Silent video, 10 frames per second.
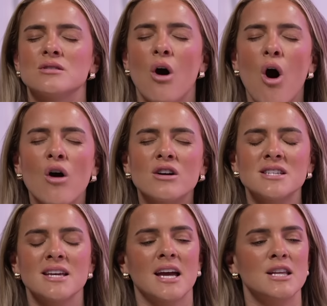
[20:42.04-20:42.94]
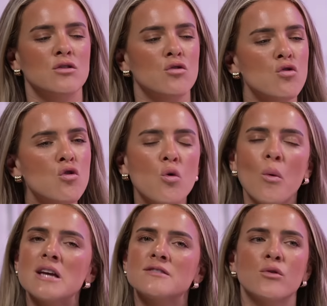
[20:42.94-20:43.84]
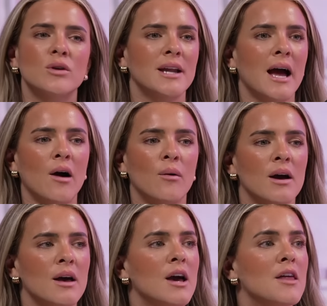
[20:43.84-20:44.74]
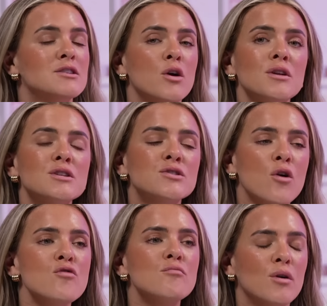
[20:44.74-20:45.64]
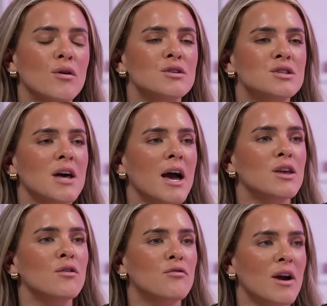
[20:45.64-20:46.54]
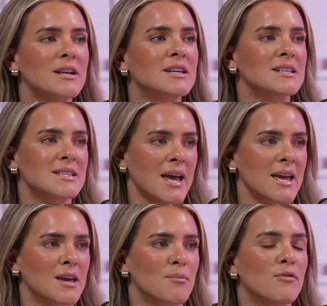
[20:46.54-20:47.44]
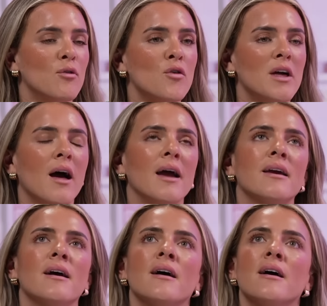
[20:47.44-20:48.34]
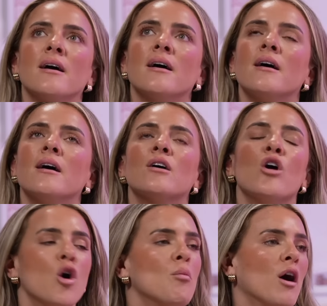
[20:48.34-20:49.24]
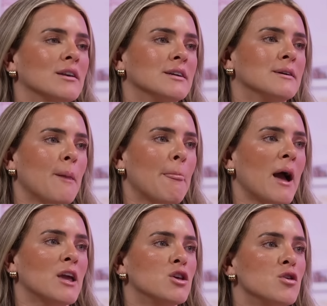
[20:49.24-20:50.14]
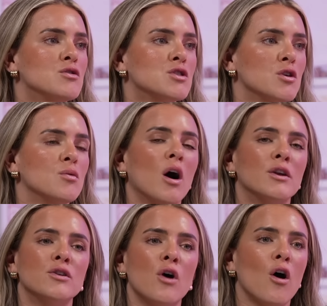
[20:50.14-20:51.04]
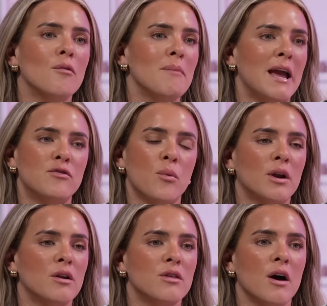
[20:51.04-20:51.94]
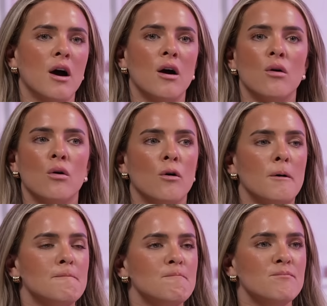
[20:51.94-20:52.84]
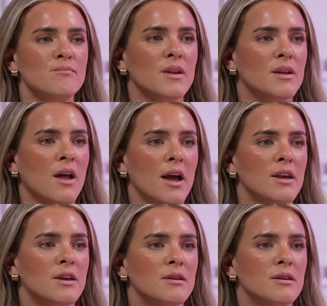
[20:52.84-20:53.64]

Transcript: toxic and you're always falling out. There's only so much that your friend can take before they're like, come on, like Warm you two are not made for one another. And or, or like